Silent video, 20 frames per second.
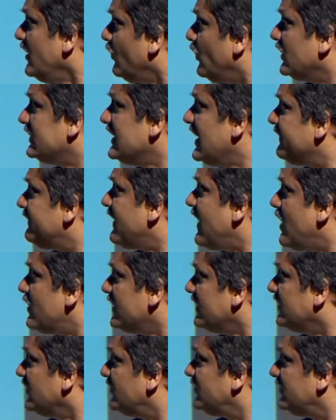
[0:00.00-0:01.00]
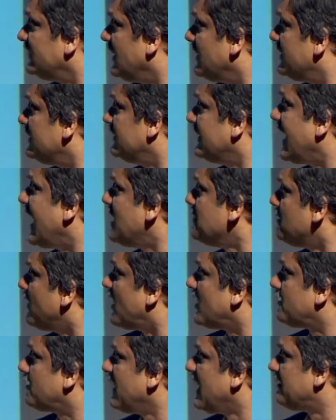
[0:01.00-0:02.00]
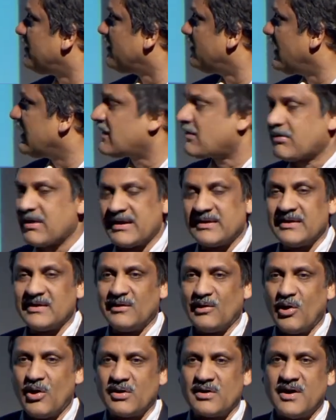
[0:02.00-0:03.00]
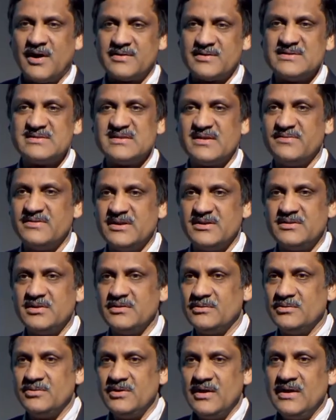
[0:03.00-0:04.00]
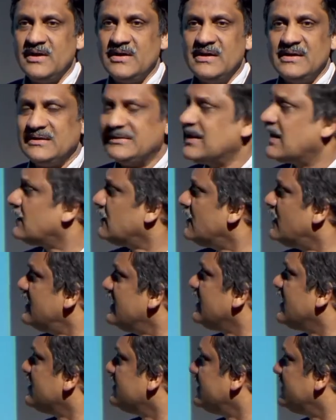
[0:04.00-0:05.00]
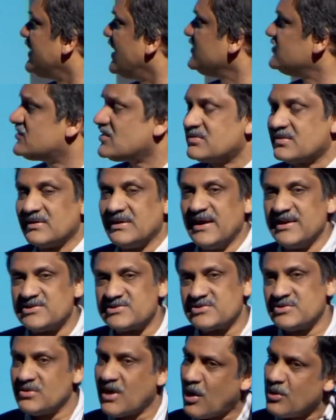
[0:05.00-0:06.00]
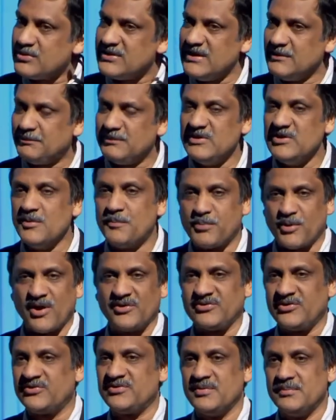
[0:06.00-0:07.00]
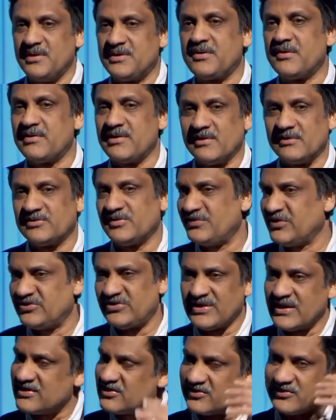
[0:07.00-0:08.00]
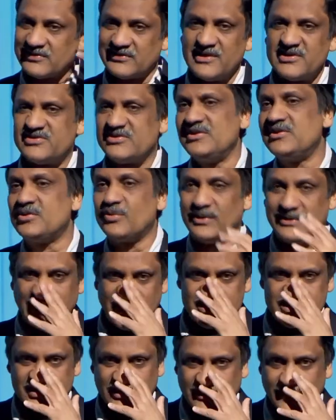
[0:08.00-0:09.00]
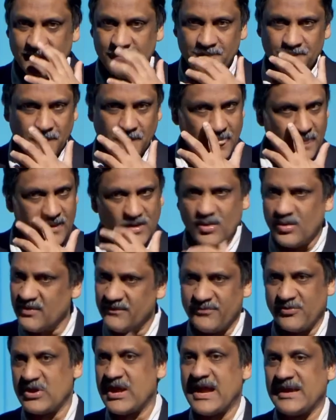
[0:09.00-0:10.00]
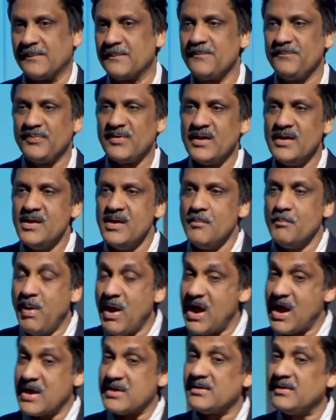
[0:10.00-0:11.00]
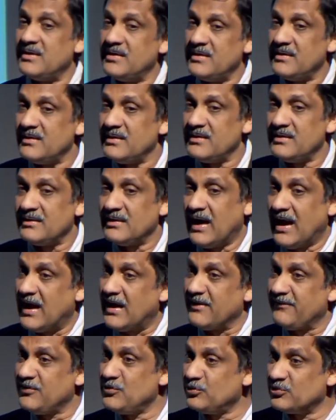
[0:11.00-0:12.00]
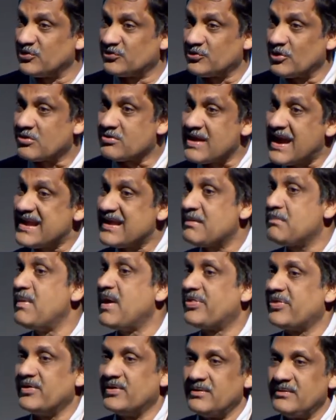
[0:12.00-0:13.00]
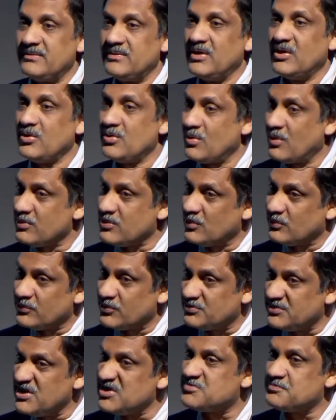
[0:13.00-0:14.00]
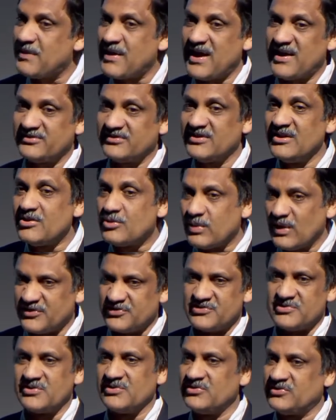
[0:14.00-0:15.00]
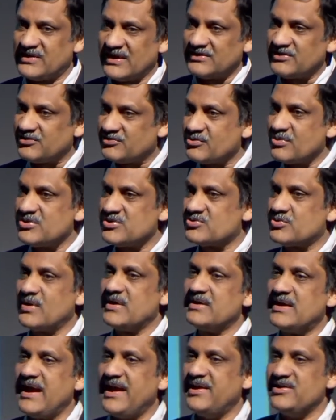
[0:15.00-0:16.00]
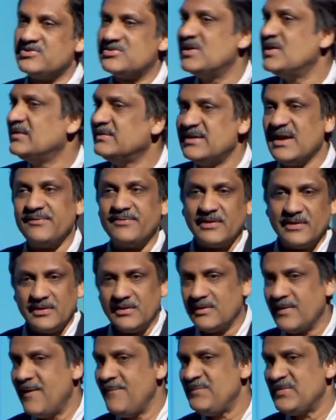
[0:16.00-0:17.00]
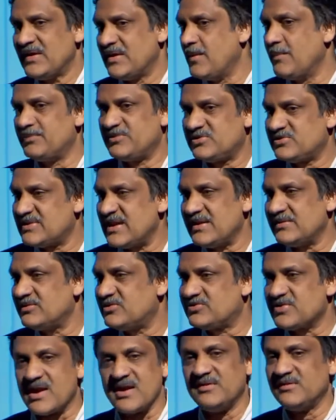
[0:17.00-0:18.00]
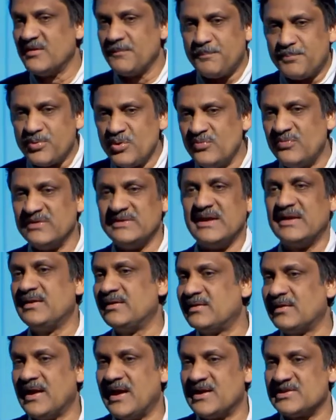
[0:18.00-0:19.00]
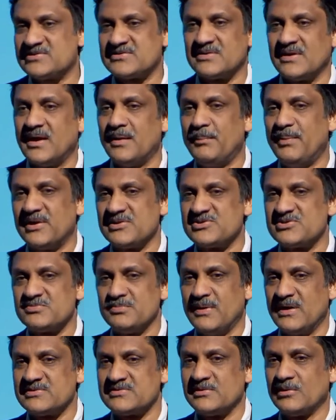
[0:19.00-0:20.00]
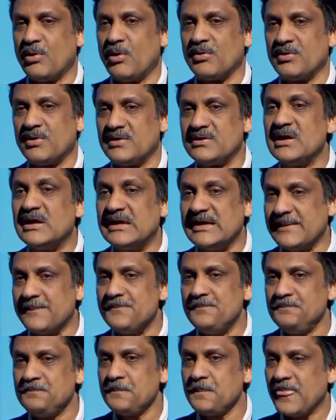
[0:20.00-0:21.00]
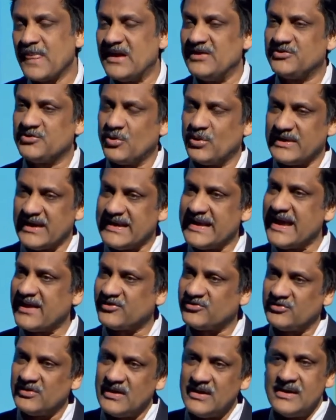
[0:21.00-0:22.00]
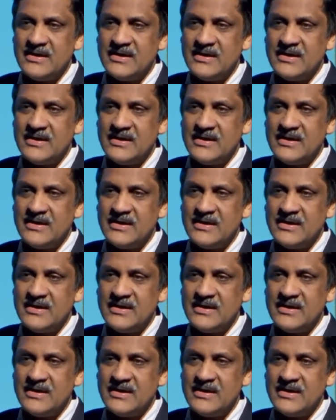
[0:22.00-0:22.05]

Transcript: what they found in this landmark paper by Kreck and Lockhart in '72, that learning and retention relates to how deeply you process the material. So if you sit and just listen to a lecture, you're going to forget. But if you use a Socratic method, you teach by asking questions, get the students to engage, they will, studies have proven that it lasts a much, much longer time. And so on edX,